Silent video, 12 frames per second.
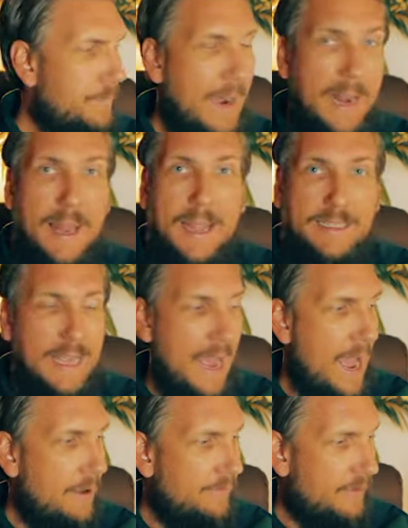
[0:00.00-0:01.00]
But I like to
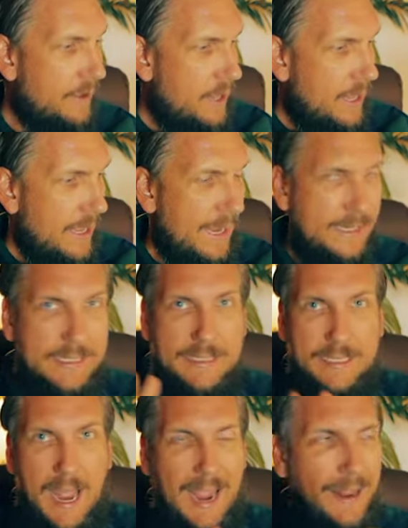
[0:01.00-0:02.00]
have,
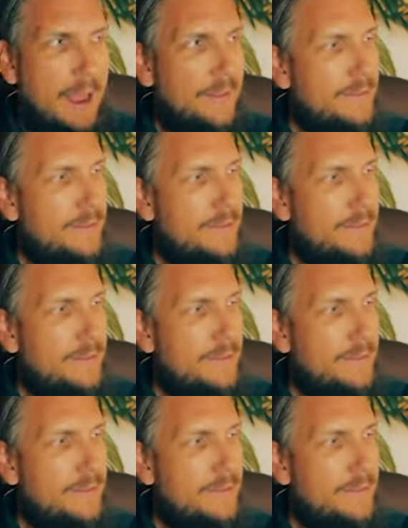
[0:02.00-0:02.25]
I